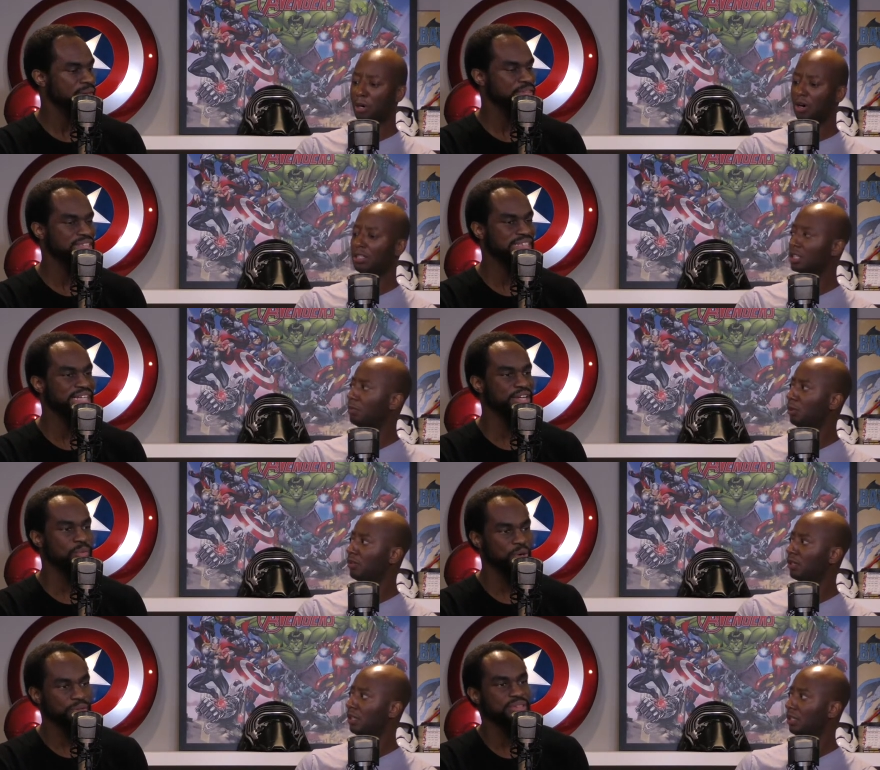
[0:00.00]
Speaker 1: yeah, the setting
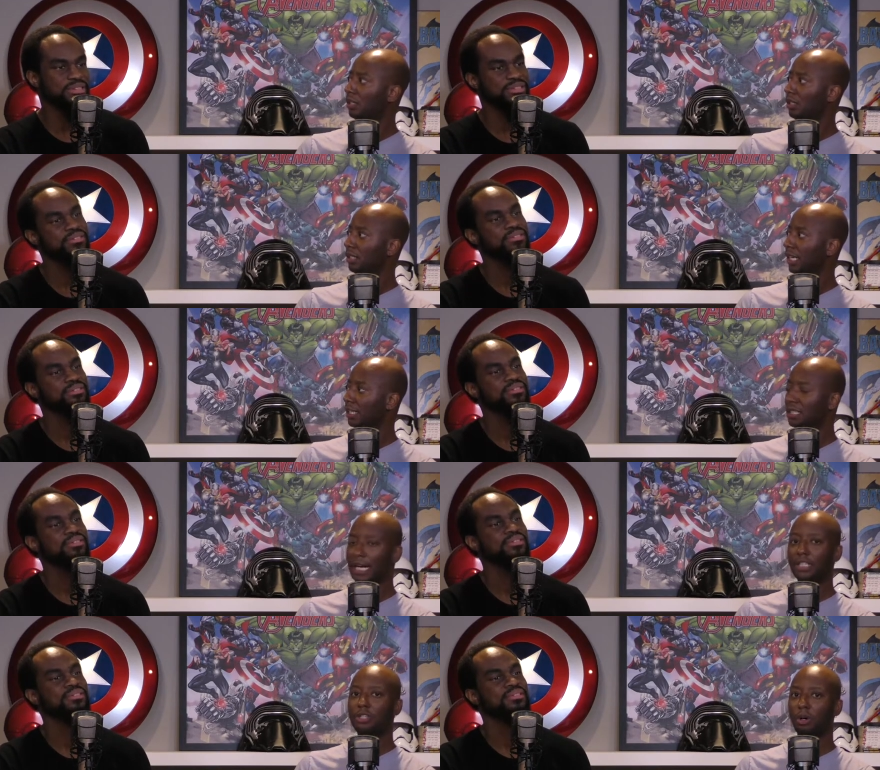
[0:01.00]
the, works. Yeah, the
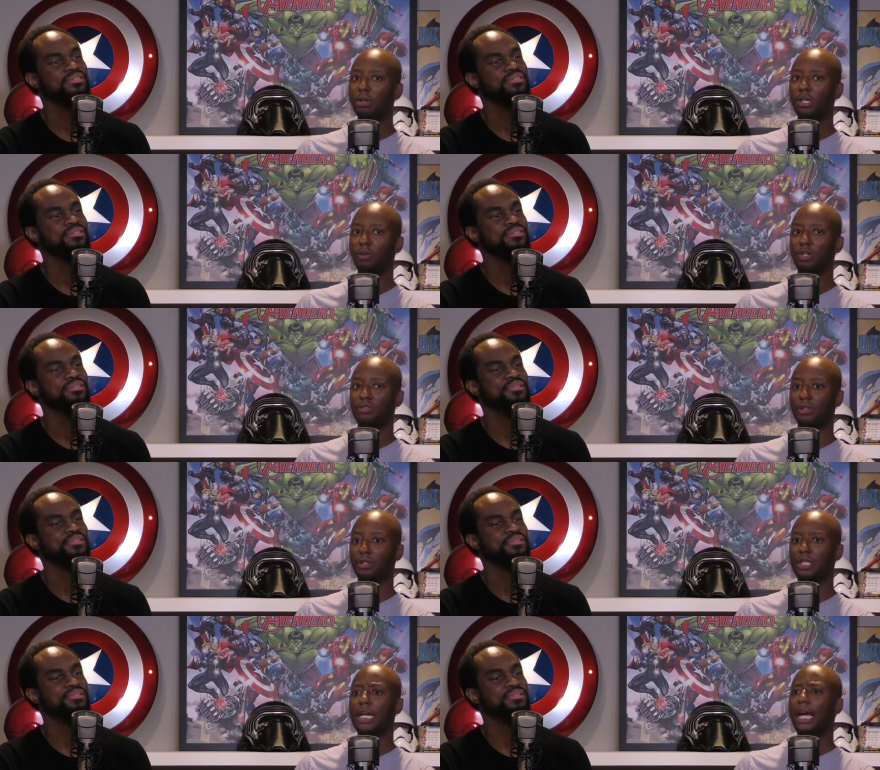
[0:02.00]
setting totally works for
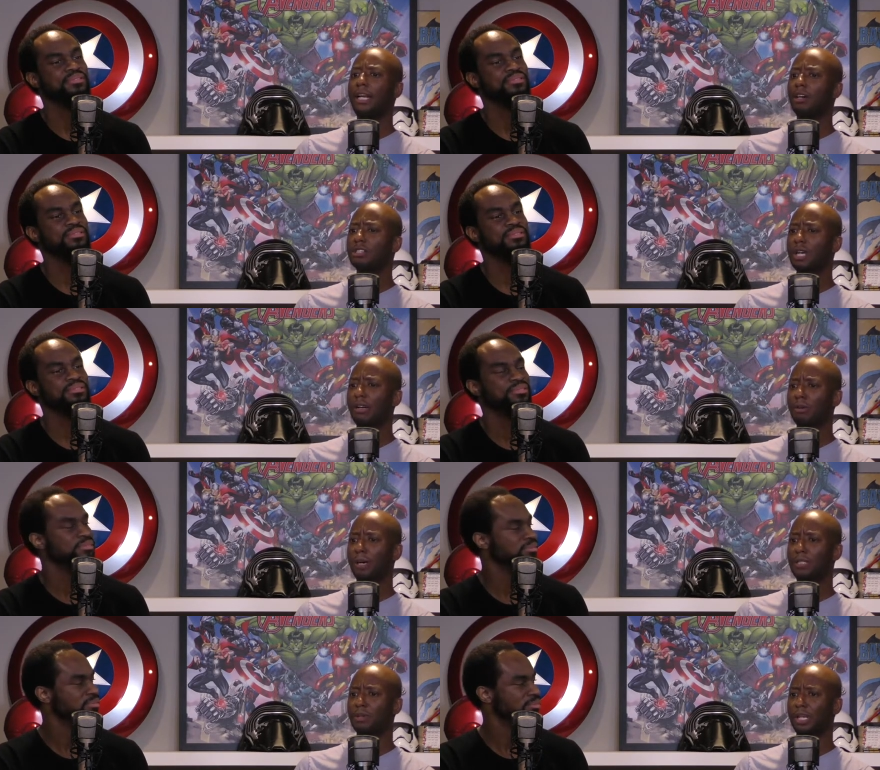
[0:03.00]
those. It also kind of
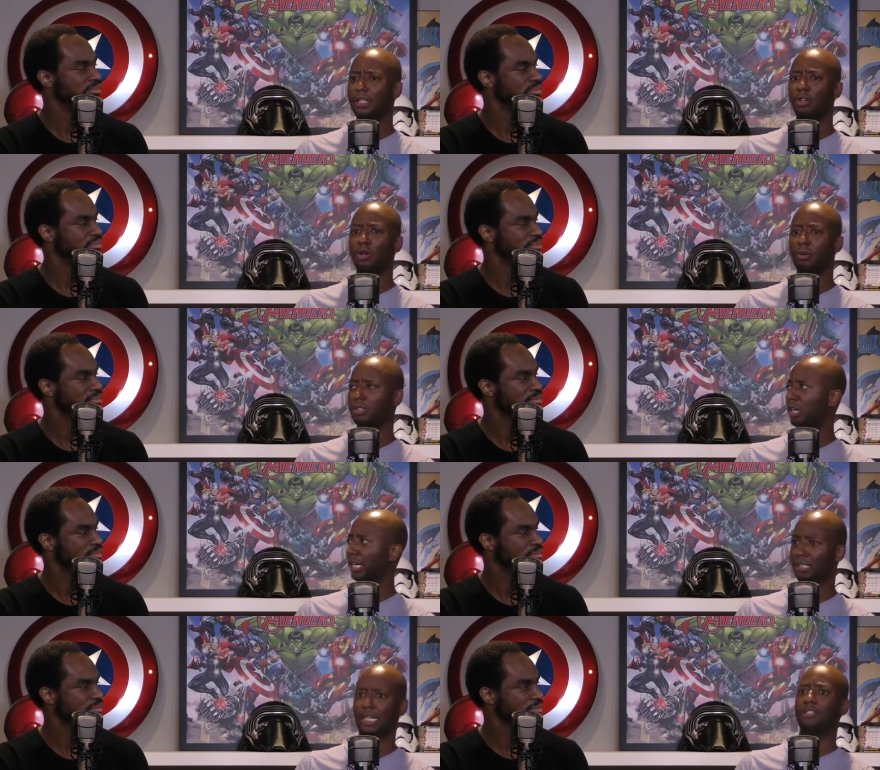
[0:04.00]
reminds me of like the girl with the
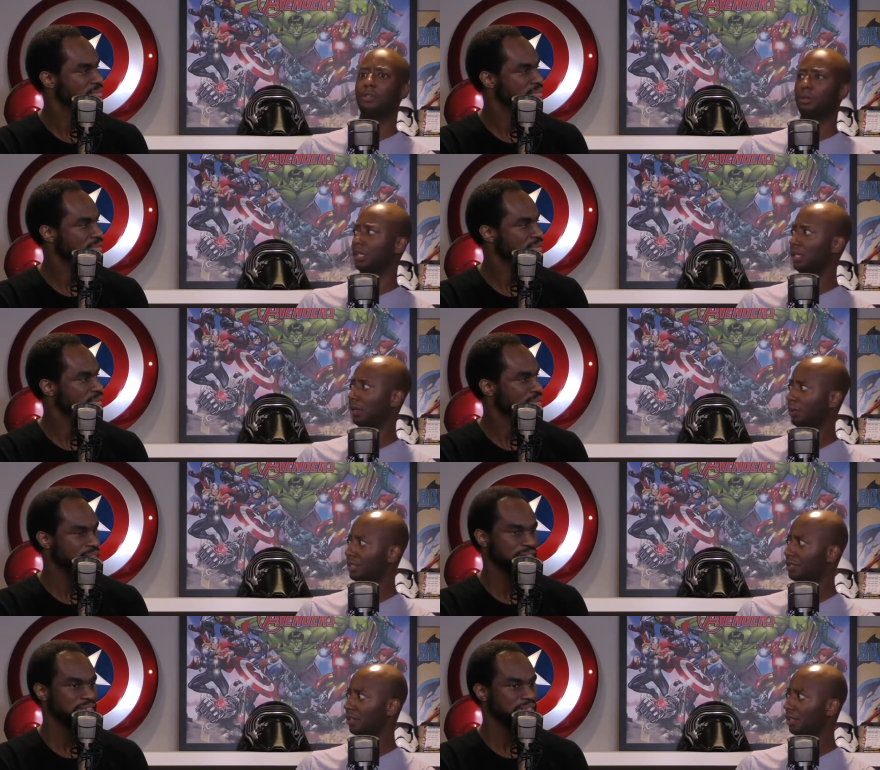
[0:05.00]
dragon tattoo in a lot of
Speaker 2: ways.
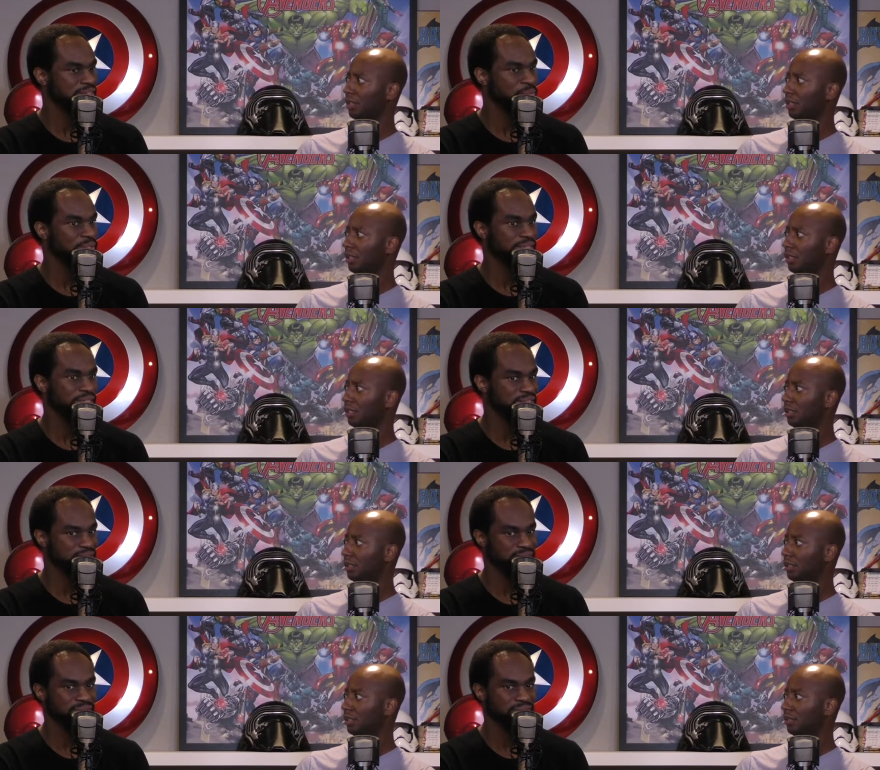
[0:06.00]
Because it's well, it is
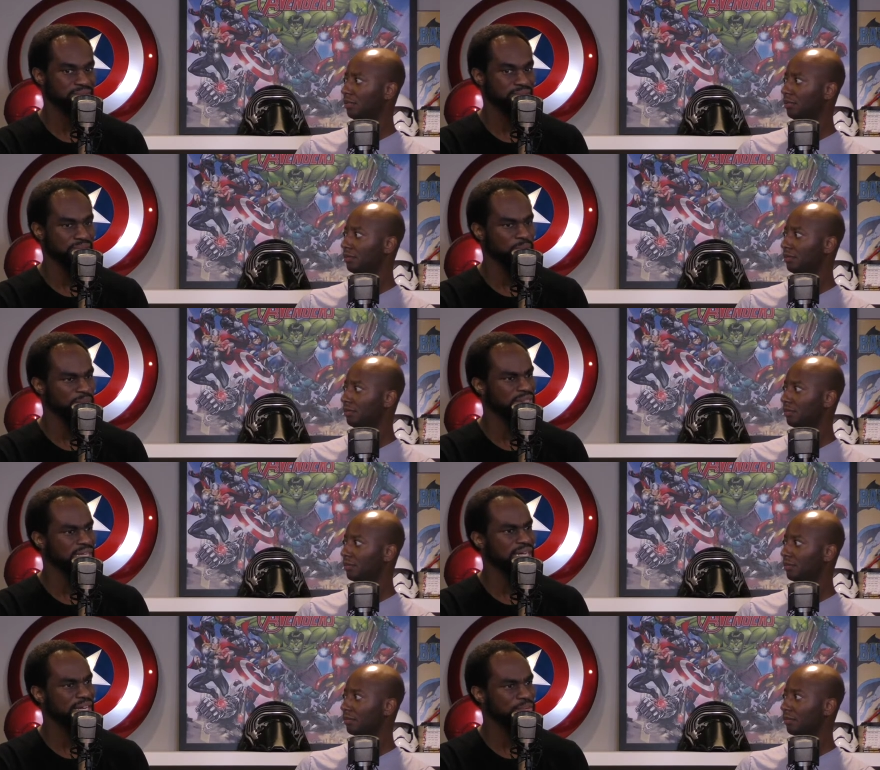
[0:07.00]
a well, isn't
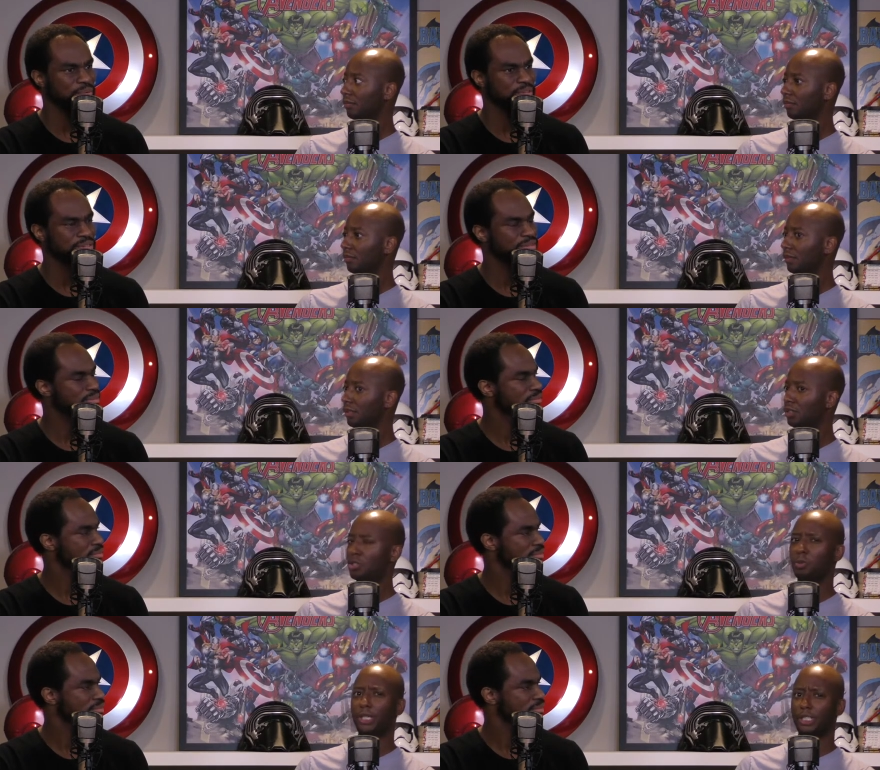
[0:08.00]
that guy Norwegian also?
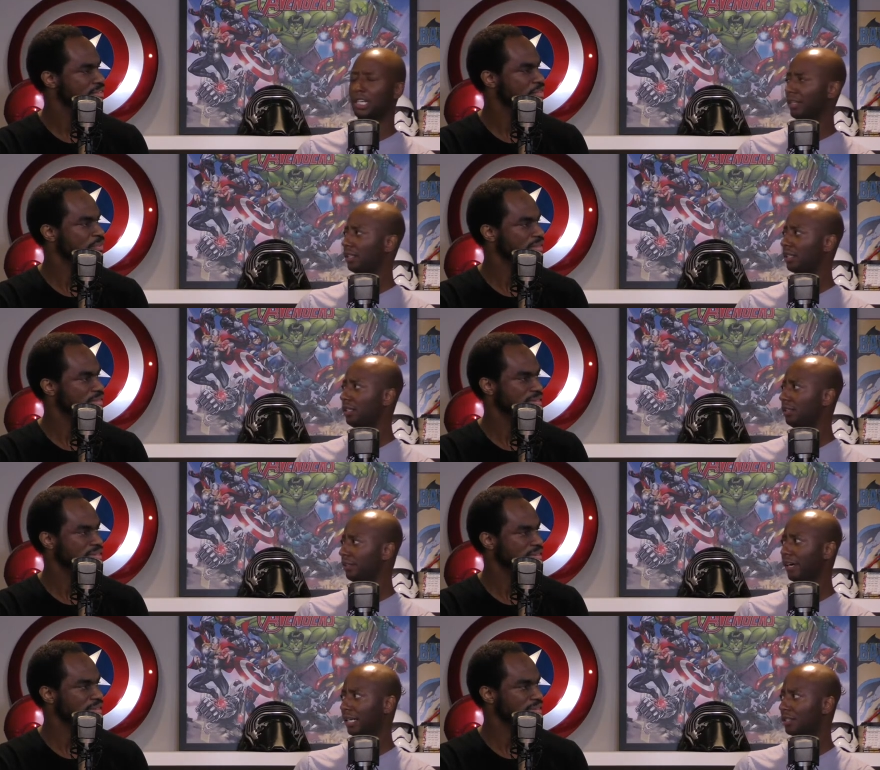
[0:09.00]
Swedish, I Swedish,
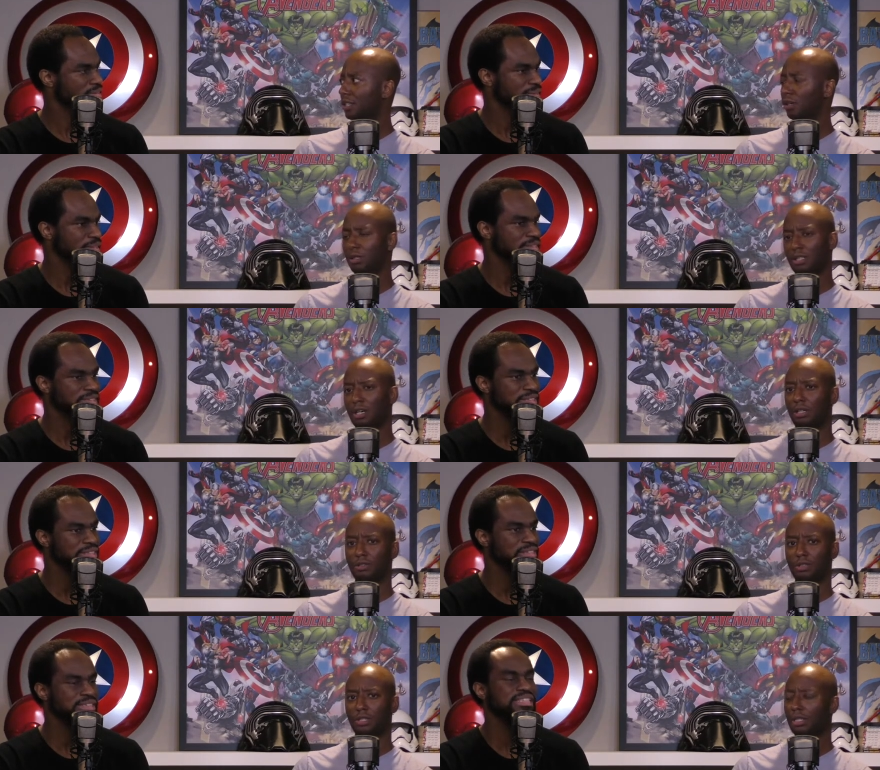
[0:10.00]
right? Yeah, so, so, it's, it's all
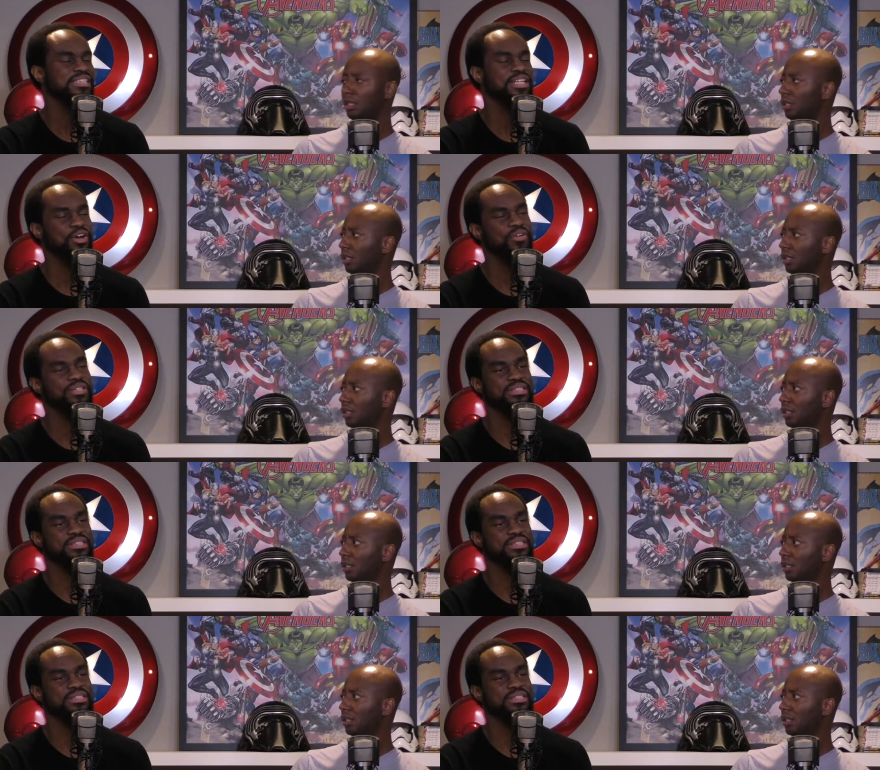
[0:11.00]
it's, it's, it's along